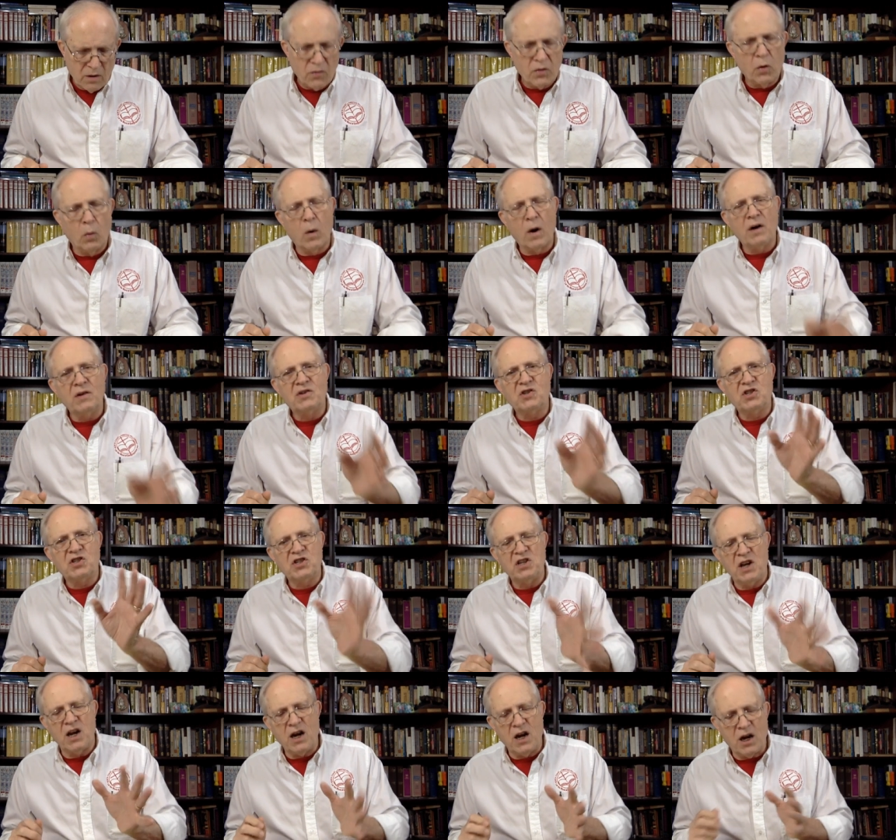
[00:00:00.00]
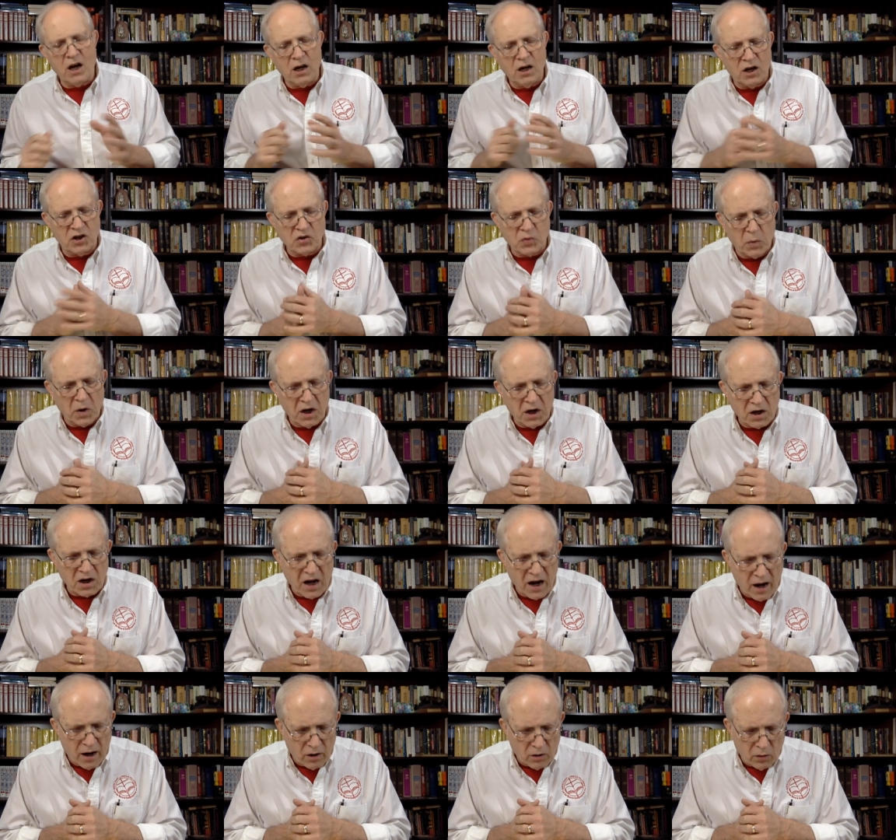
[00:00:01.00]
The word seed, as we
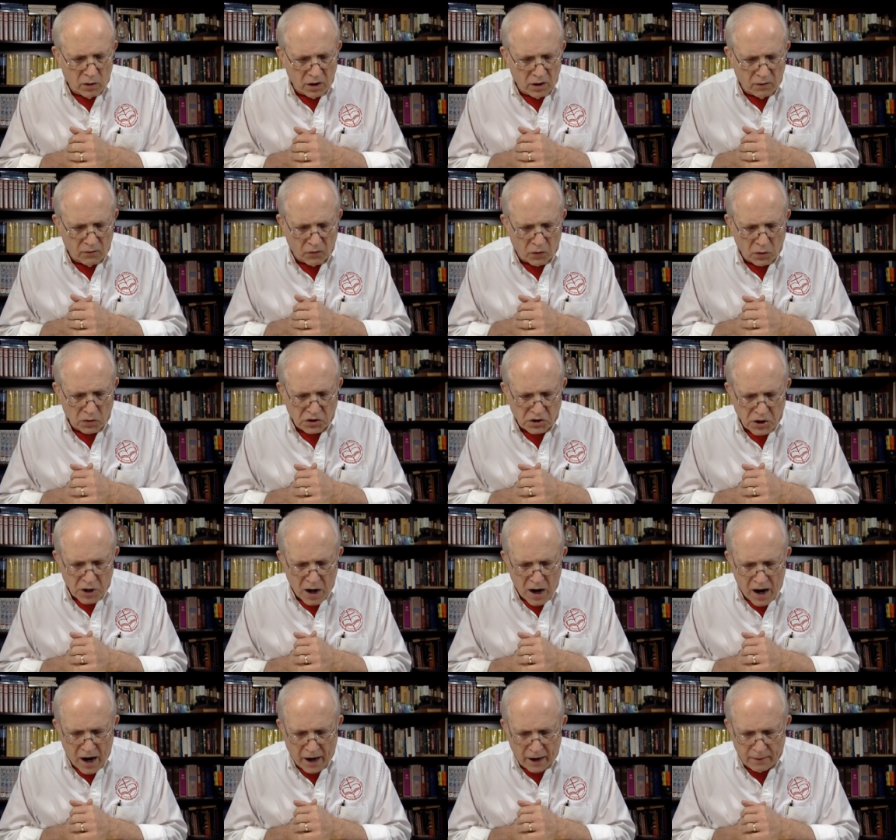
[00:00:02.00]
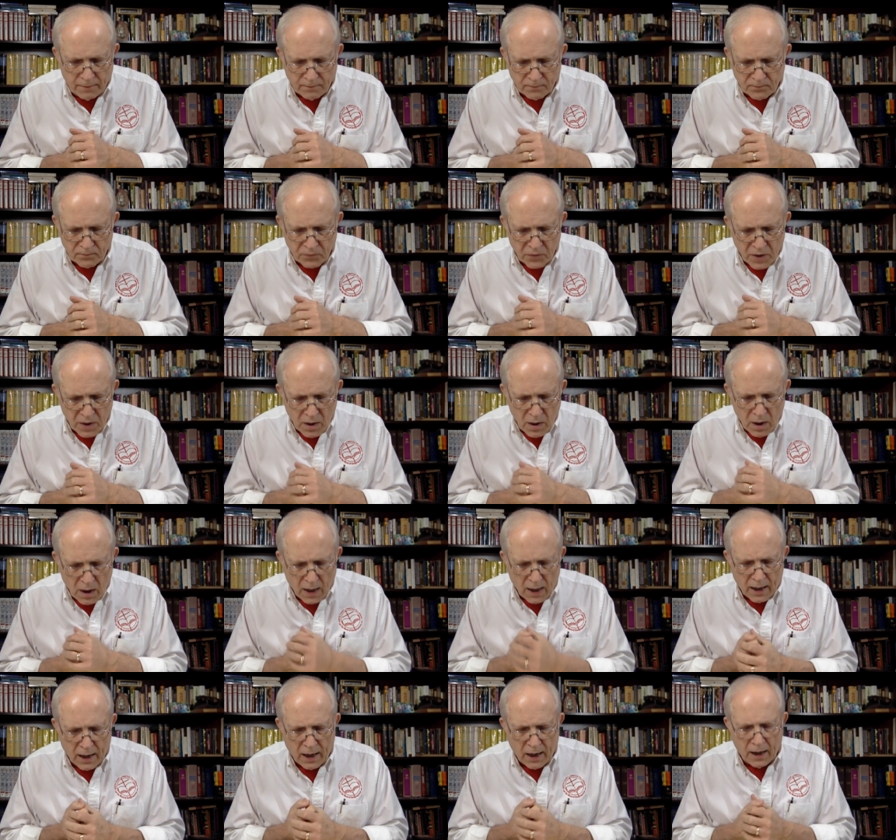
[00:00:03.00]
encounter it in verse 9,
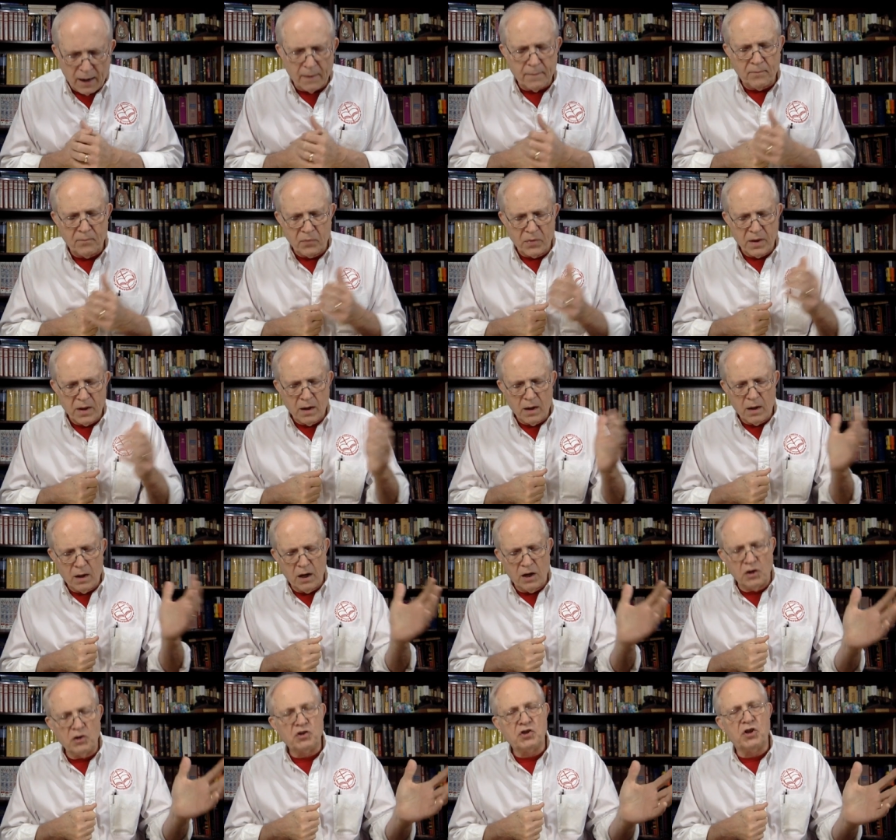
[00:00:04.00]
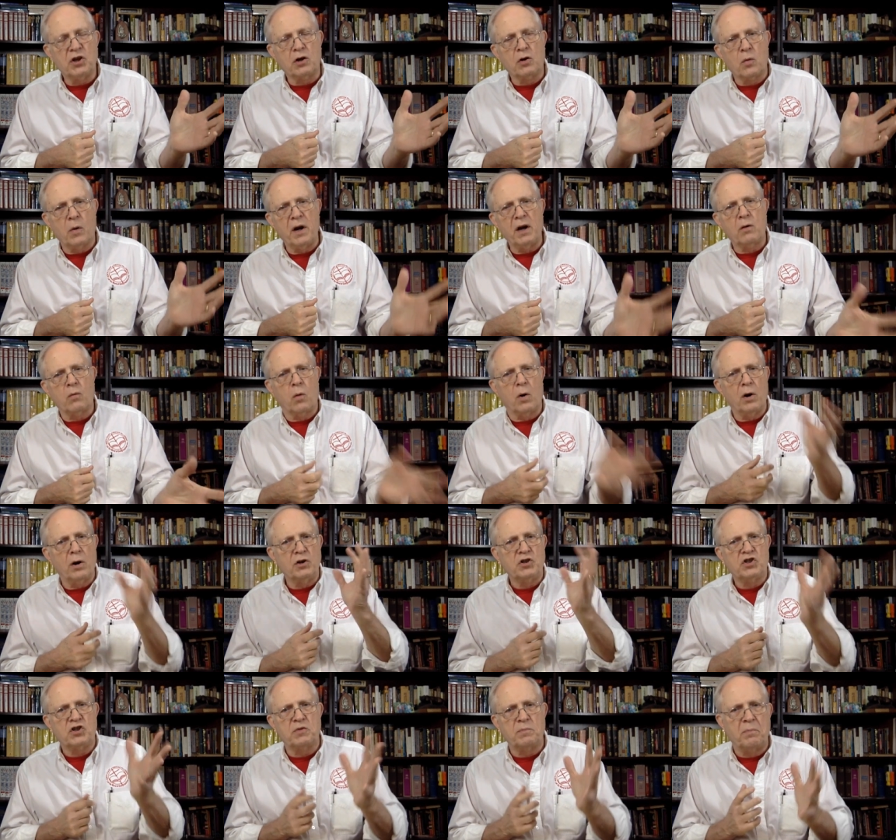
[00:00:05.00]
uh, is the Greek word
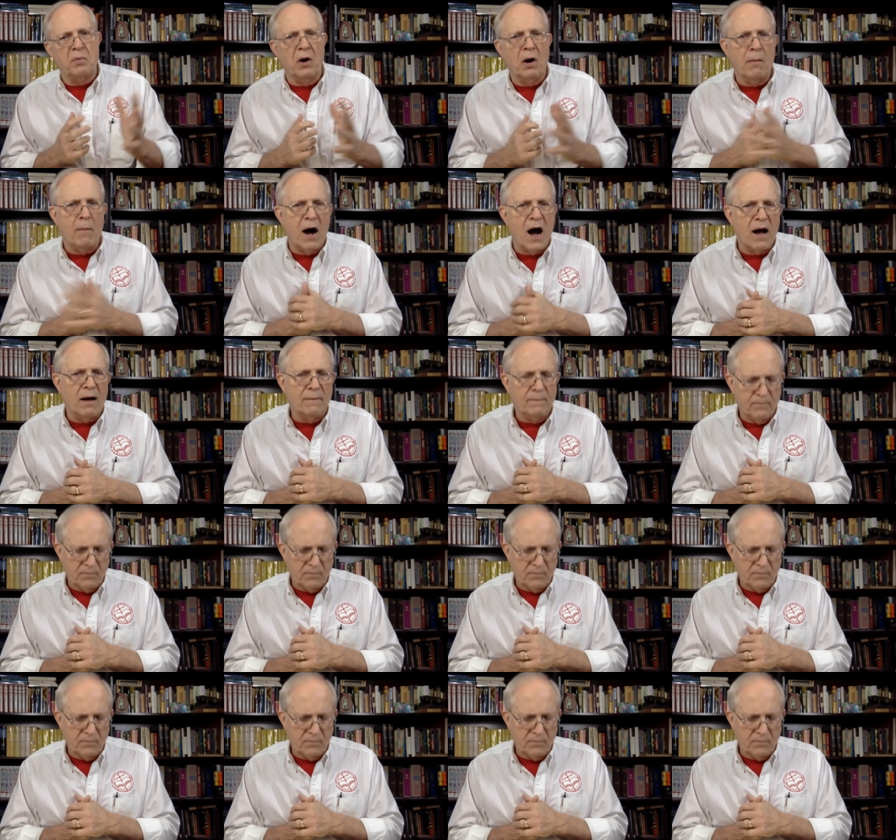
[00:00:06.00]
sperma.